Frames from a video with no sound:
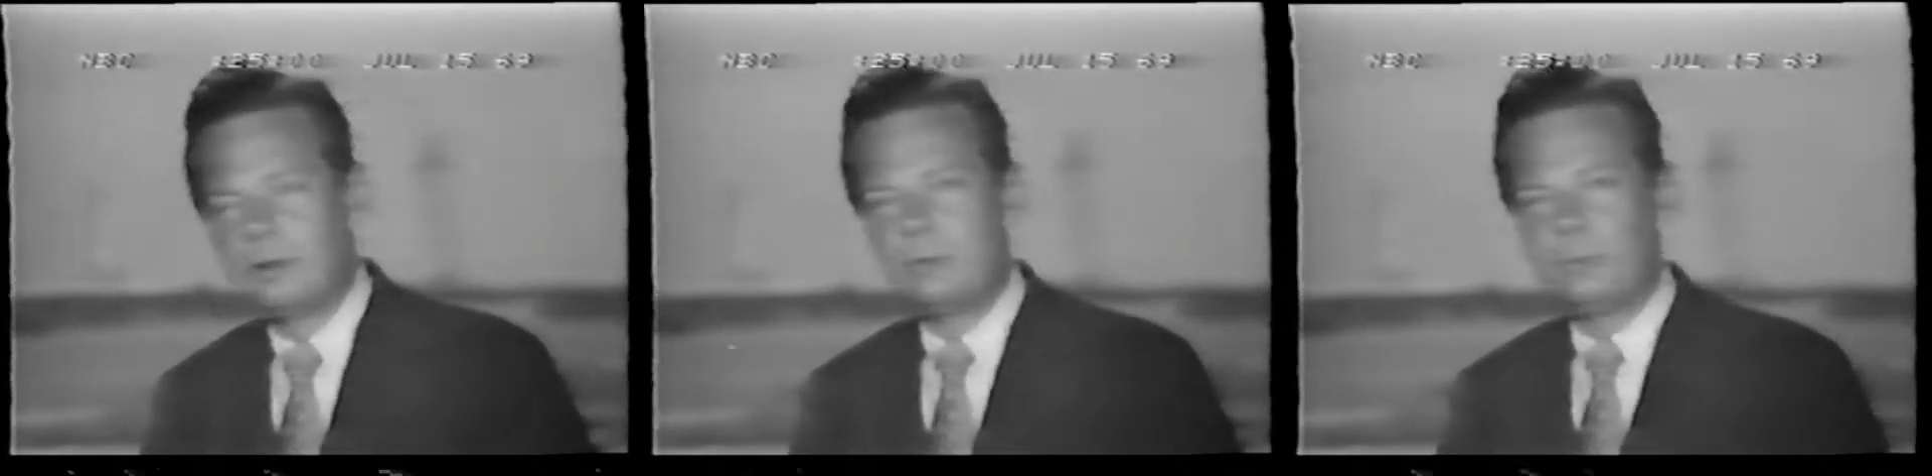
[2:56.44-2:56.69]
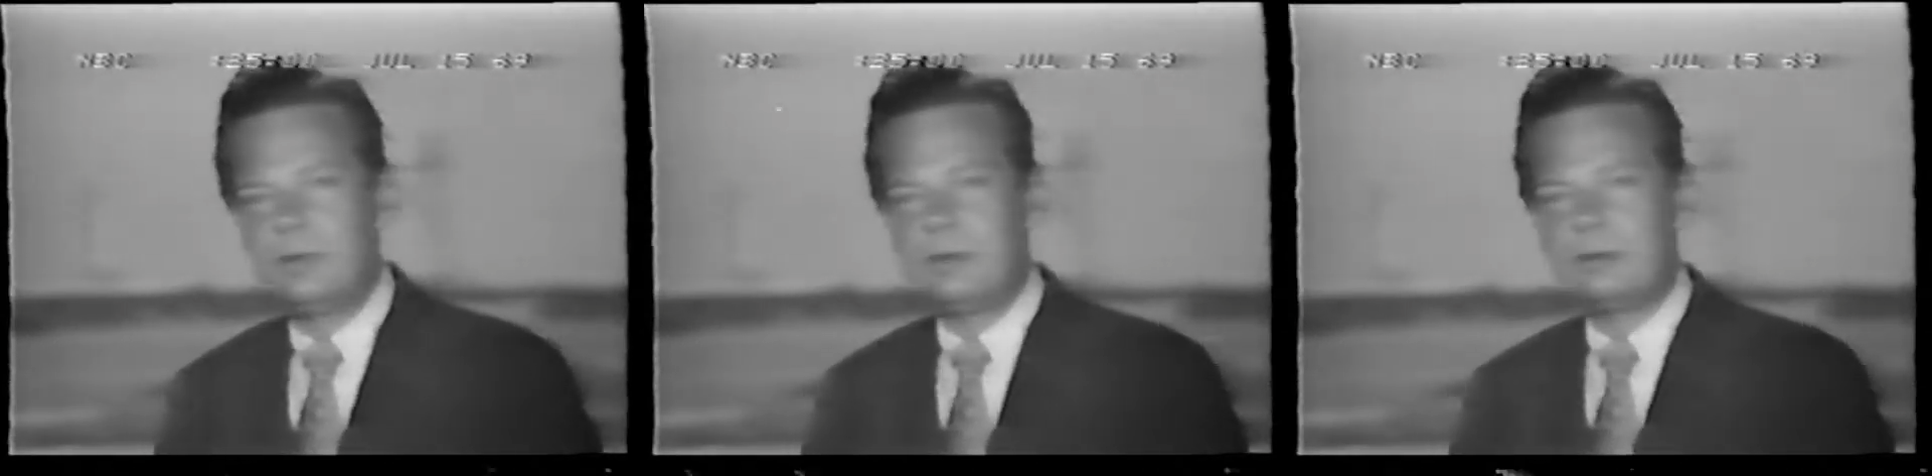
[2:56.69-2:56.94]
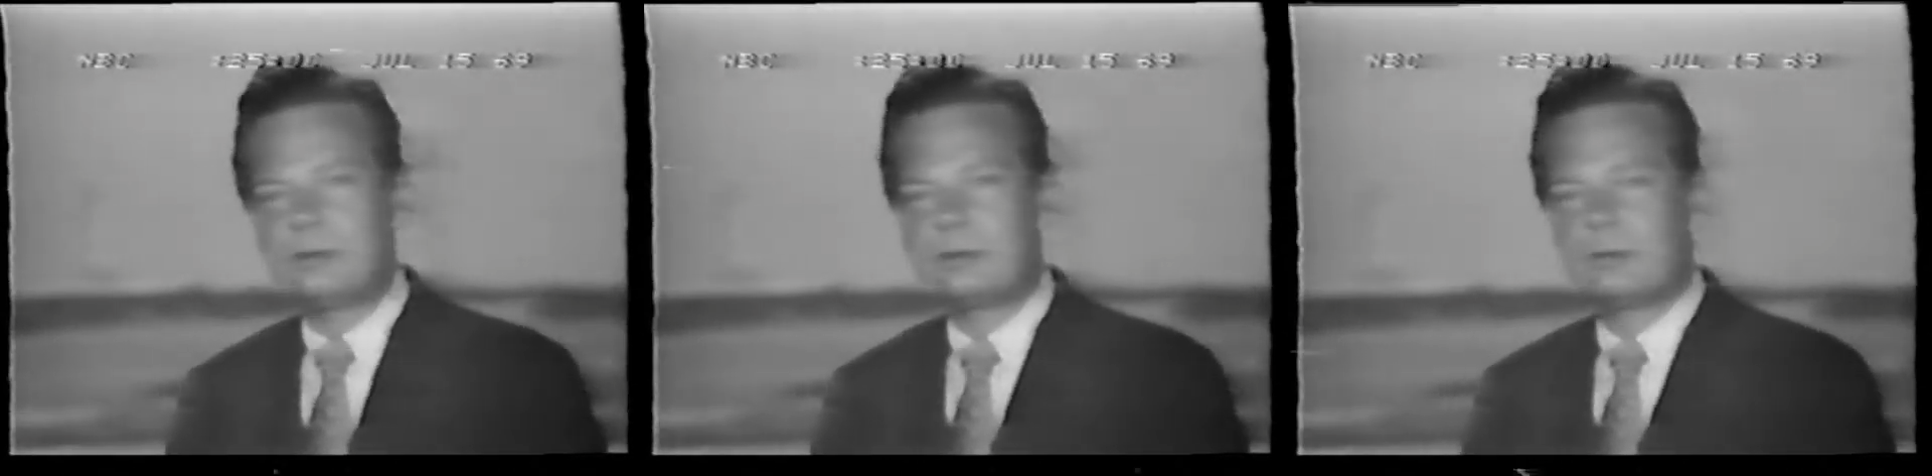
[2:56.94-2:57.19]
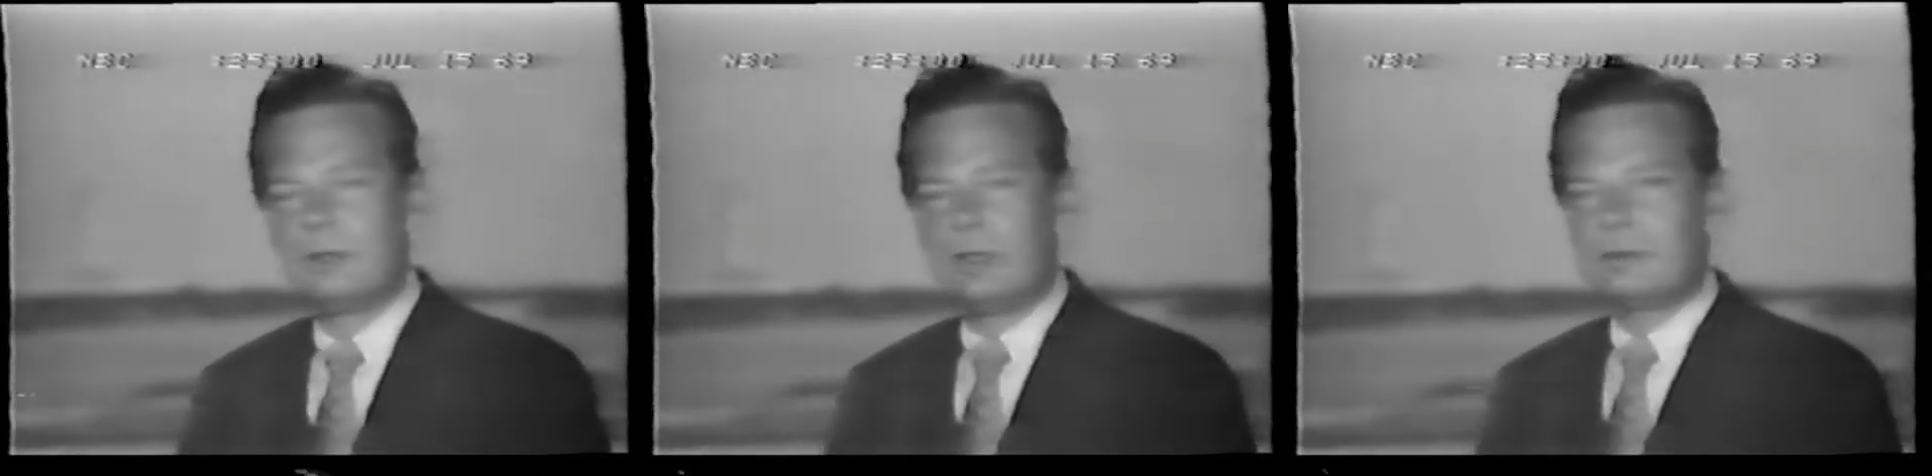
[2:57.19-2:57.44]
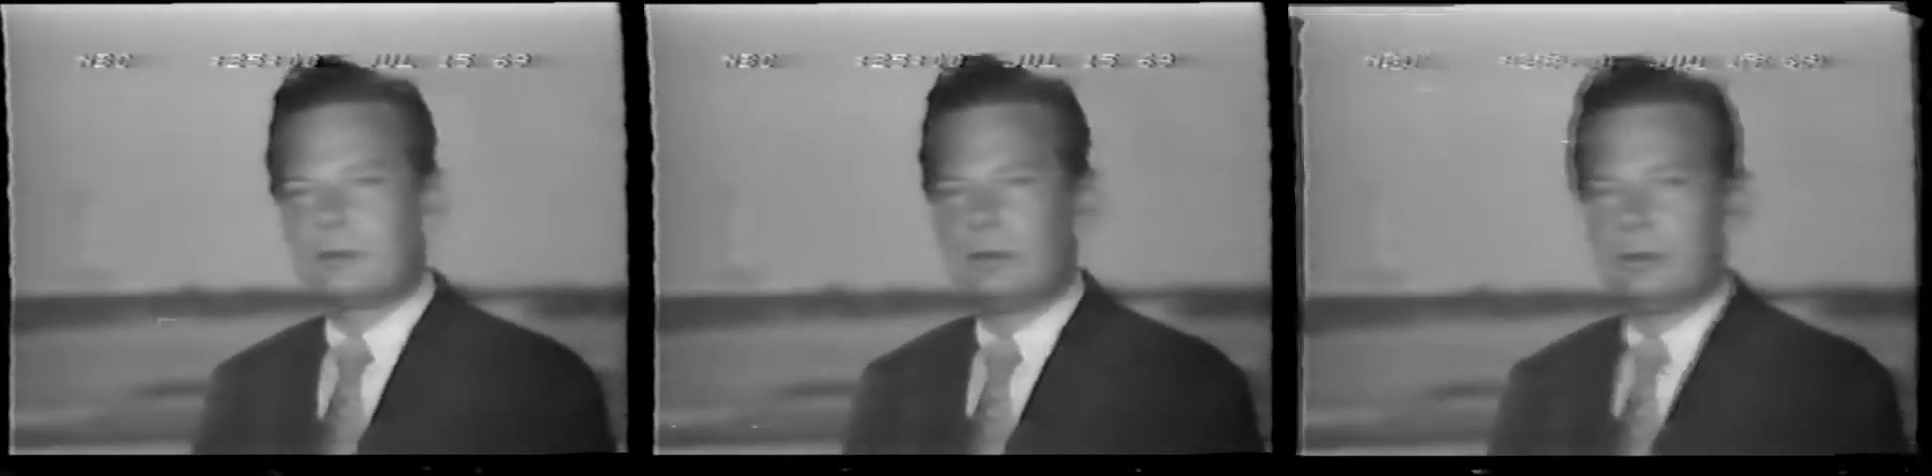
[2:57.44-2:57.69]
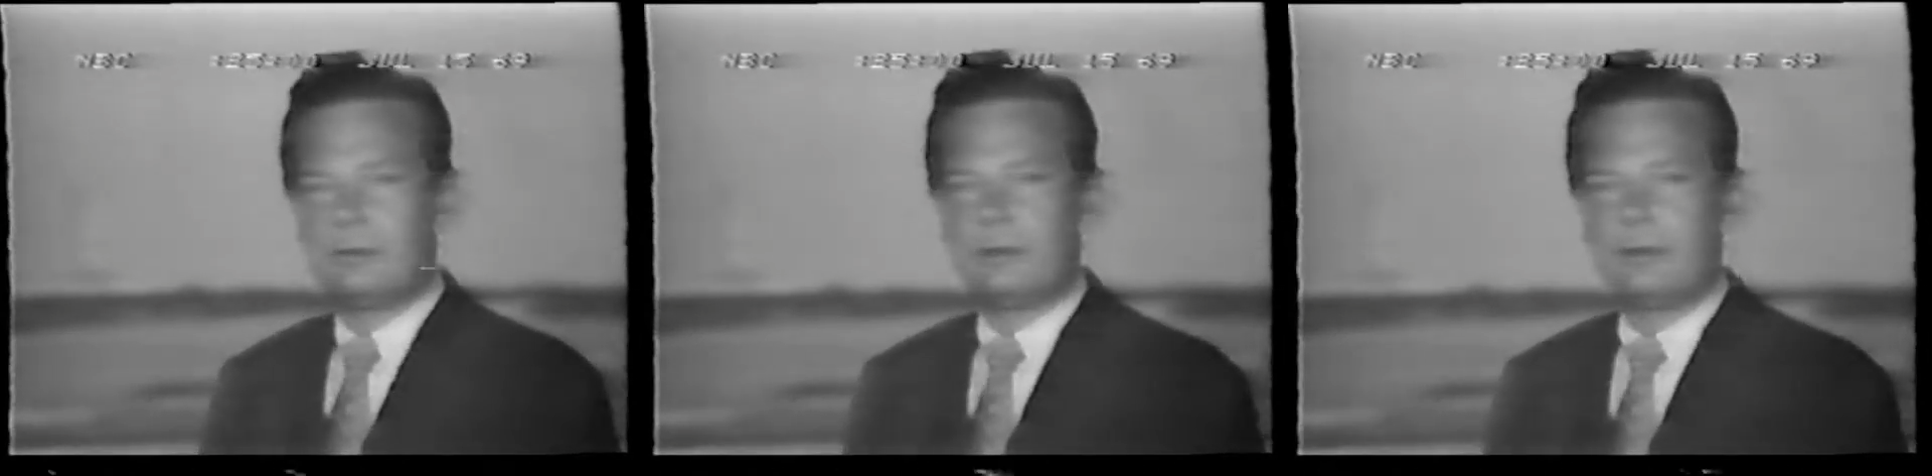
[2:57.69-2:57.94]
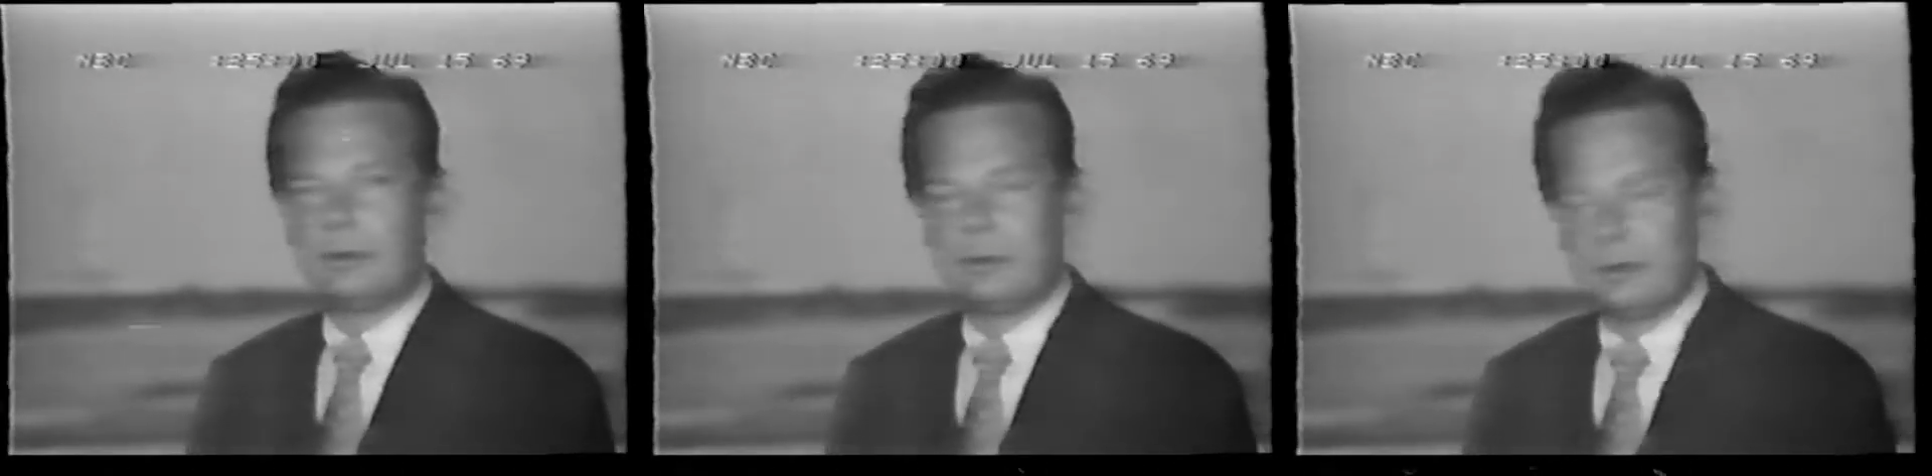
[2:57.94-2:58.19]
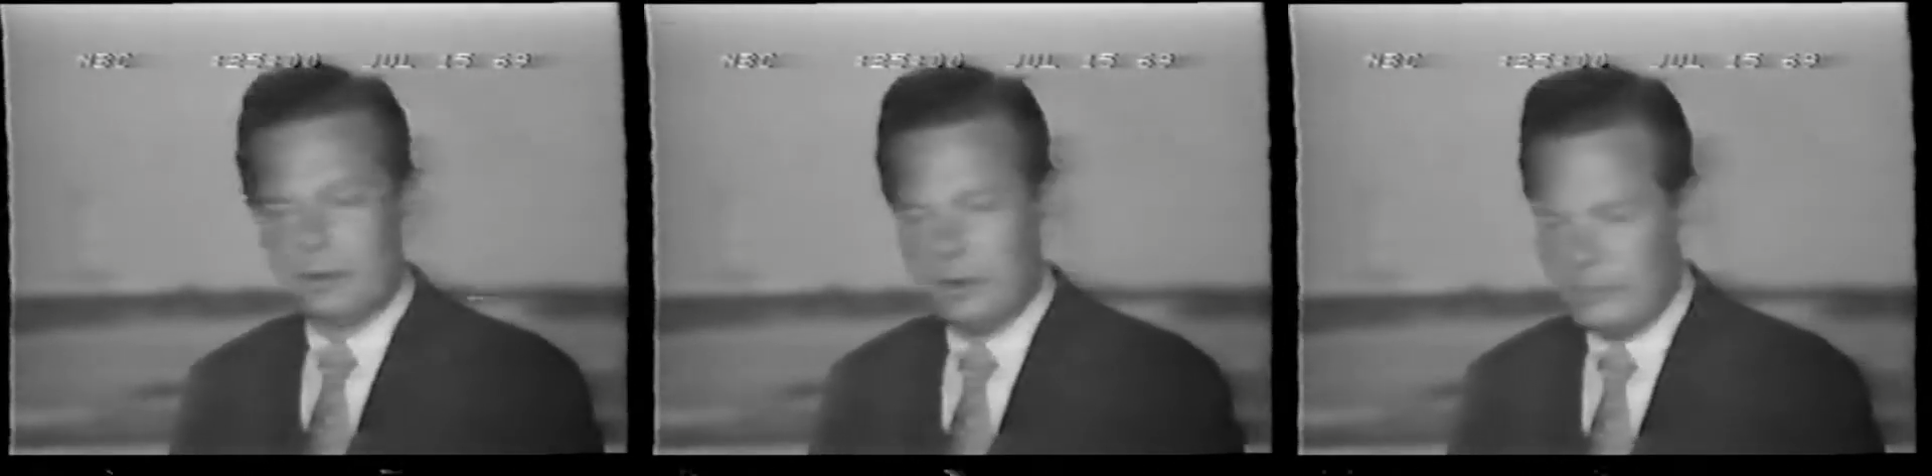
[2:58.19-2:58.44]
Beach, next door
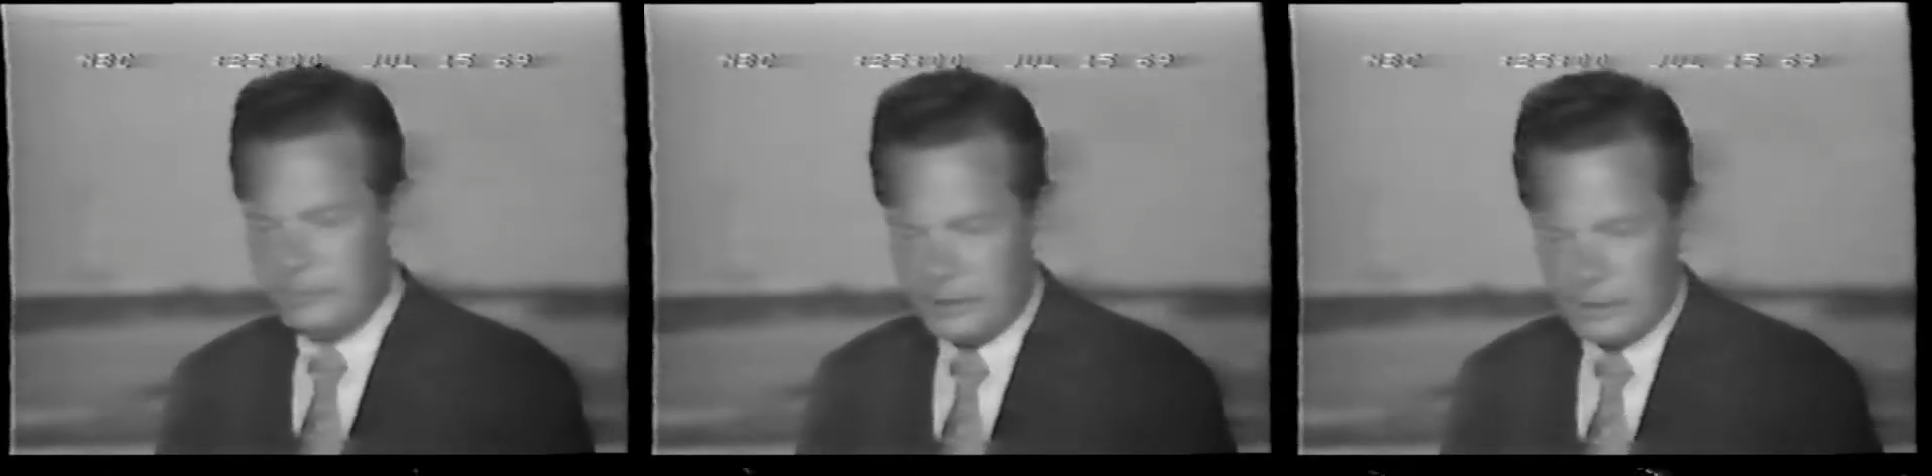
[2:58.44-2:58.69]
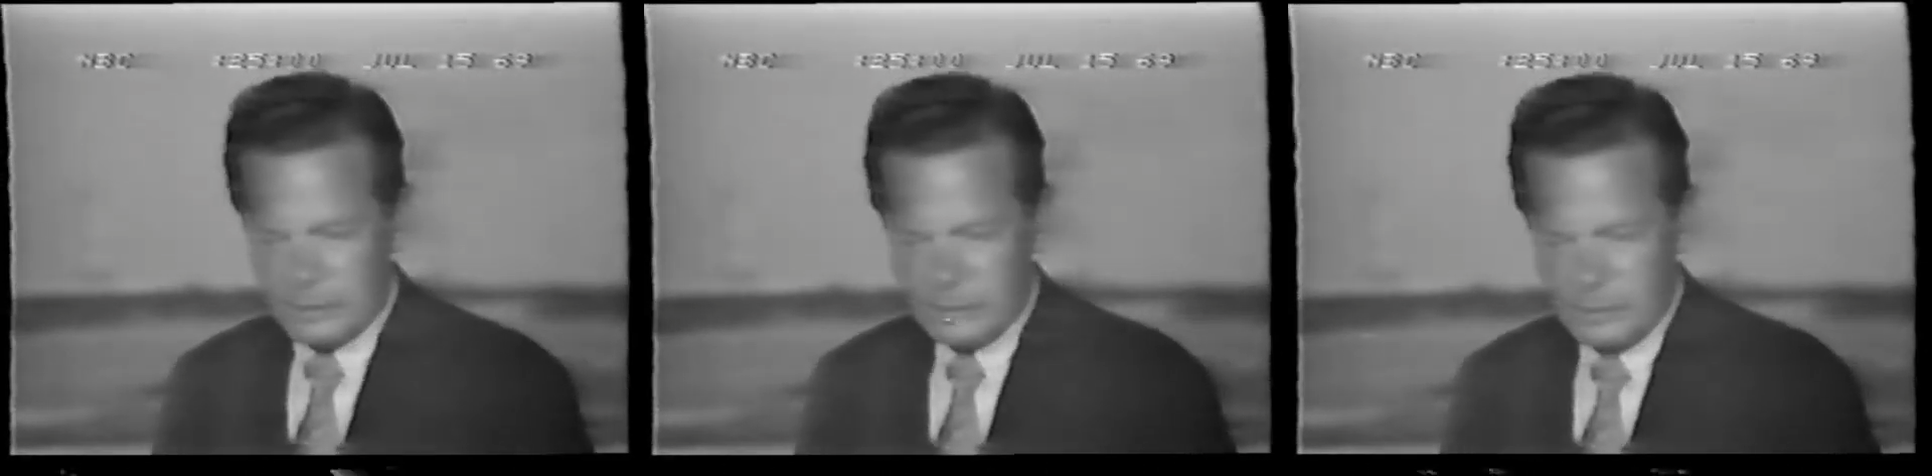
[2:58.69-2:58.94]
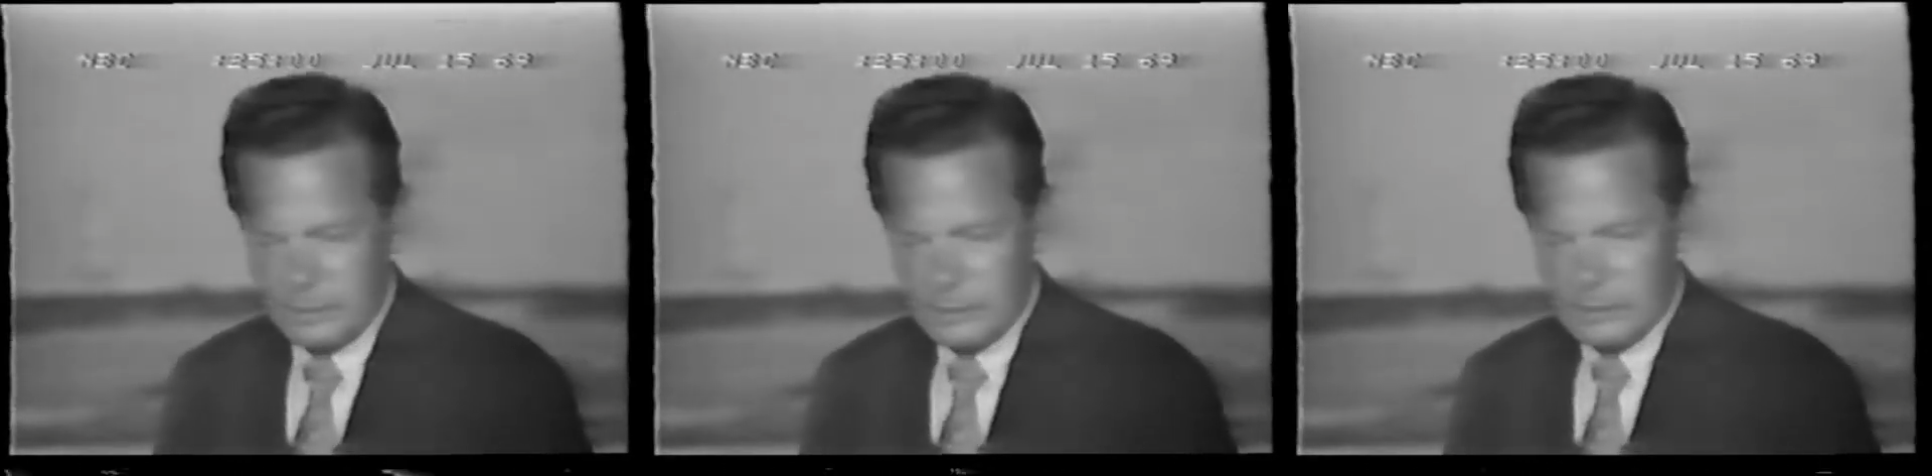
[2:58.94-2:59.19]
here to Cape Kennedy,